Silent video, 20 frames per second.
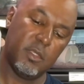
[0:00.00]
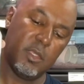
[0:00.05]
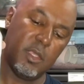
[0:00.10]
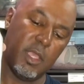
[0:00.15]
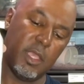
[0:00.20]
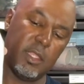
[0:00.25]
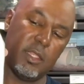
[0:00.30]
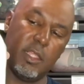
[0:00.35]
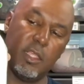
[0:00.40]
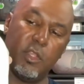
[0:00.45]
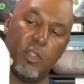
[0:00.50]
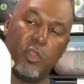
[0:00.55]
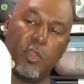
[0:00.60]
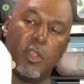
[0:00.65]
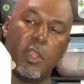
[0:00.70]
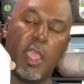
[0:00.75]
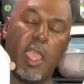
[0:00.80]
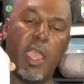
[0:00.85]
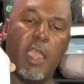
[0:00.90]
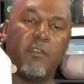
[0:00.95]
and then they're
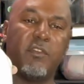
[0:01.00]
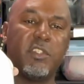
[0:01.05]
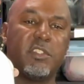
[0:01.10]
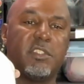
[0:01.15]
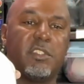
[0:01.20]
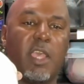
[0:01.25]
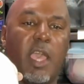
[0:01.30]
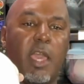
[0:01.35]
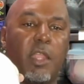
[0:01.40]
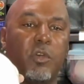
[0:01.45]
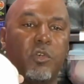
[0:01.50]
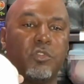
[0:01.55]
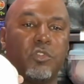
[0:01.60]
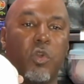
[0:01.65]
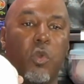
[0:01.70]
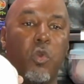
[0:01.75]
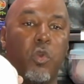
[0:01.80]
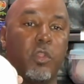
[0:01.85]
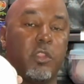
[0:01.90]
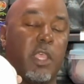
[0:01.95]
going to have the saddles,
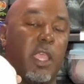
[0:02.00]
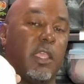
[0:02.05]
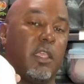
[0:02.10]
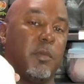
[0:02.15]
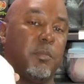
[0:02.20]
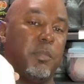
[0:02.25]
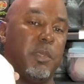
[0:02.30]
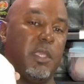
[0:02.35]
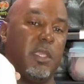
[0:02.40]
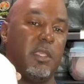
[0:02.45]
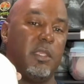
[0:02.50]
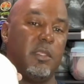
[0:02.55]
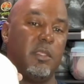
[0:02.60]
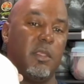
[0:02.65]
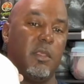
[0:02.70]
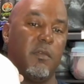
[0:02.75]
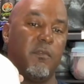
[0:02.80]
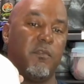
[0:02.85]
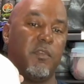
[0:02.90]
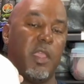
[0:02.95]
or they could be
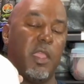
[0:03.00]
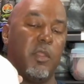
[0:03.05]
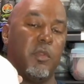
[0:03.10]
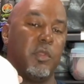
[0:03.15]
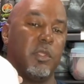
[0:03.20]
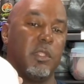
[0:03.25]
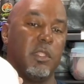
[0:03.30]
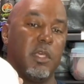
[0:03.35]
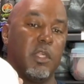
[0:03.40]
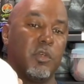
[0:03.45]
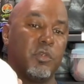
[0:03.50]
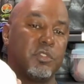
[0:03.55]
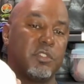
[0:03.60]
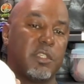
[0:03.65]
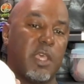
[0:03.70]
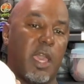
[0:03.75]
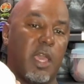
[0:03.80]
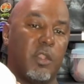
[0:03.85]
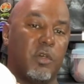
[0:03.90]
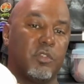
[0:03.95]
very little
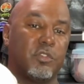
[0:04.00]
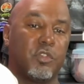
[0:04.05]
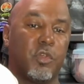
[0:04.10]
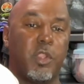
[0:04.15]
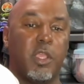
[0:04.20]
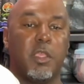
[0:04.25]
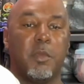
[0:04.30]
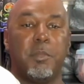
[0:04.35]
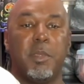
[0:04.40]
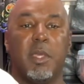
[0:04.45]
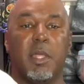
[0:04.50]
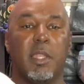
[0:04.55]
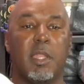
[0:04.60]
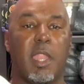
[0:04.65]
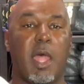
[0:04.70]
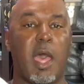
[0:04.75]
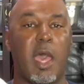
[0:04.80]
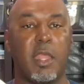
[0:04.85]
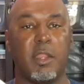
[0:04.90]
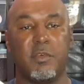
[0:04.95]
saddles, or they could be a
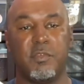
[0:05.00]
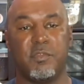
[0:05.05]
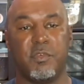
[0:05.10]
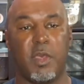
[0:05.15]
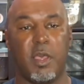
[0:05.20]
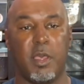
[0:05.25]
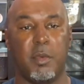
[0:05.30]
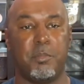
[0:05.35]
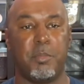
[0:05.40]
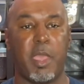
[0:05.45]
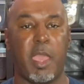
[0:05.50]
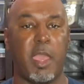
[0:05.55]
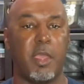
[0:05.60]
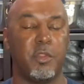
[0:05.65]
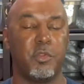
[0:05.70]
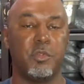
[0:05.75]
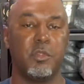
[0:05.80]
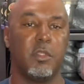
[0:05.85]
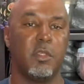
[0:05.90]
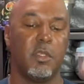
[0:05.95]
lot of
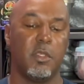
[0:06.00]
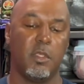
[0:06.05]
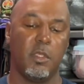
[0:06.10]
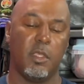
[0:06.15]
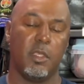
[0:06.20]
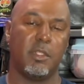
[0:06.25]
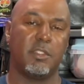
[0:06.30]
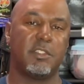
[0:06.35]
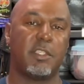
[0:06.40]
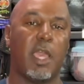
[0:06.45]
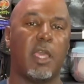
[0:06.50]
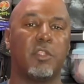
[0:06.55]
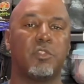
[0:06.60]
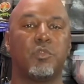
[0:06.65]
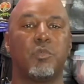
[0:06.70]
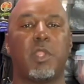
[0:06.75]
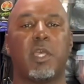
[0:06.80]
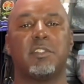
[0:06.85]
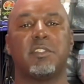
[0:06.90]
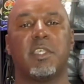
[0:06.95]
pattern. And saddles,
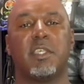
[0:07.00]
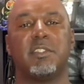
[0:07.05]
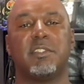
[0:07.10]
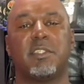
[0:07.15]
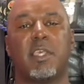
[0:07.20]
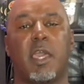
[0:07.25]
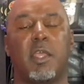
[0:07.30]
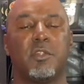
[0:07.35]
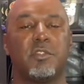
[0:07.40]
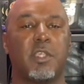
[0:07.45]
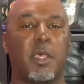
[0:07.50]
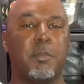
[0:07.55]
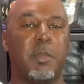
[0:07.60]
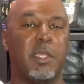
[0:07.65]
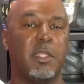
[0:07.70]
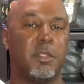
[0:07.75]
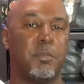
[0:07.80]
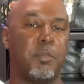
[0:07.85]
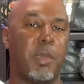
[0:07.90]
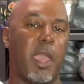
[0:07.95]
when I say saddles, I
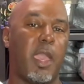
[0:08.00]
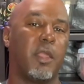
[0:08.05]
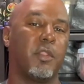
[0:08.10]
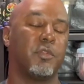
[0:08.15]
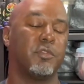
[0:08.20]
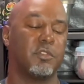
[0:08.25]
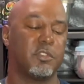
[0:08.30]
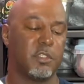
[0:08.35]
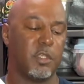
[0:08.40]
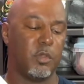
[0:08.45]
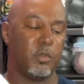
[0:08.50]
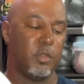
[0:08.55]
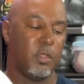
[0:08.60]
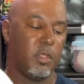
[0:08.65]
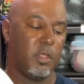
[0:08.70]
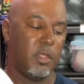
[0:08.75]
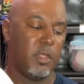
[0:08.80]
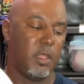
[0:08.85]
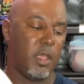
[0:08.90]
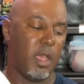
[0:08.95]
mean the pattern. So
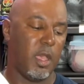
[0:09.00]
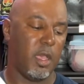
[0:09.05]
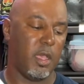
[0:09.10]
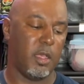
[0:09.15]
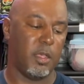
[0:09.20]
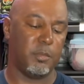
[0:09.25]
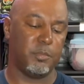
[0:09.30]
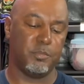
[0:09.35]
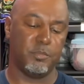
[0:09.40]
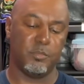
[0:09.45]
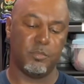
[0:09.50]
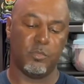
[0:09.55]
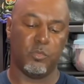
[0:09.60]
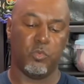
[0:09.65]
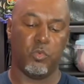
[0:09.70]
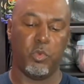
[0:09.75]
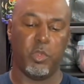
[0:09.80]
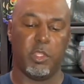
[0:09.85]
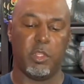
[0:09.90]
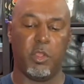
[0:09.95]

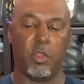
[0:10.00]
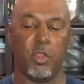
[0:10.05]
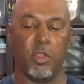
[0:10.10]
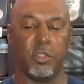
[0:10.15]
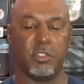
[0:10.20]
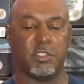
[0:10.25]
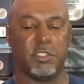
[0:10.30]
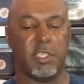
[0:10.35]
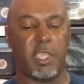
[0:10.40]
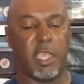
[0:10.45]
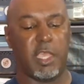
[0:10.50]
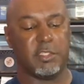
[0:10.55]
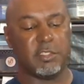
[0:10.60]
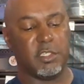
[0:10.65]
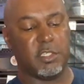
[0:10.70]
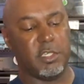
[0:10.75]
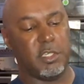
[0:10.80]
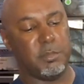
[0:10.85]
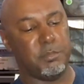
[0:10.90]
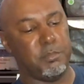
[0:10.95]
with her, she has a
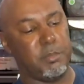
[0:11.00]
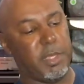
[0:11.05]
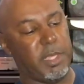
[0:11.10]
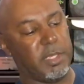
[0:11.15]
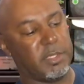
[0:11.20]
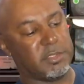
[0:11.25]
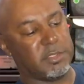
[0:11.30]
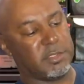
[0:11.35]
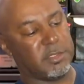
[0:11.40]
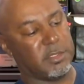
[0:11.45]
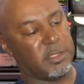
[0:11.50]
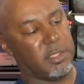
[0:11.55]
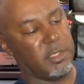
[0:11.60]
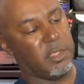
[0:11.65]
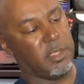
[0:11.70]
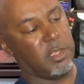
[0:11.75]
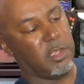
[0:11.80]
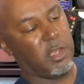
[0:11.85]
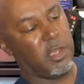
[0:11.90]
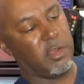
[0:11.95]
good mix
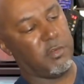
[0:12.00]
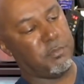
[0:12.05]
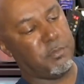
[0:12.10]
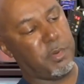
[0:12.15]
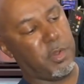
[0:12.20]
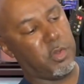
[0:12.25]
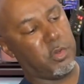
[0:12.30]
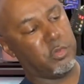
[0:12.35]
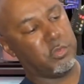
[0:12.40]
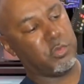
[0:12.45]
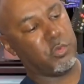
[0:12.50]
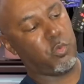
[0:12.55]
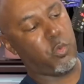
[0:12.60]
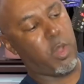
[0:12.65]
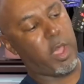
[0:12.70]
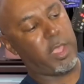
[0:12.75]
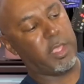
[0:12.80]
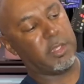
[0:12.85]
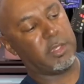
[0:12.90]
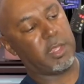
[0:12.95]
of both
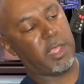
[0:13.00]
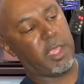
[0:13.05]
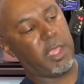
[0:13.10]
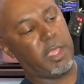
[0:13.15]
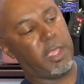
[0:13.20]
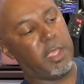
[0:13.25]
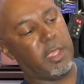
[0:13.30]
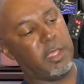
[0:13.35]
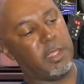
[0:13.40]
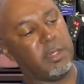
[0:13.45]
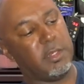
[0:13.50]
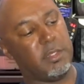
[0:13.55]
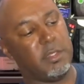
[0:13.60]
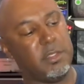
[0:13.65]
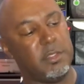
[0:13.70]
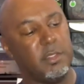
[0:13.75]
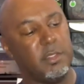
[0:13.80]
white and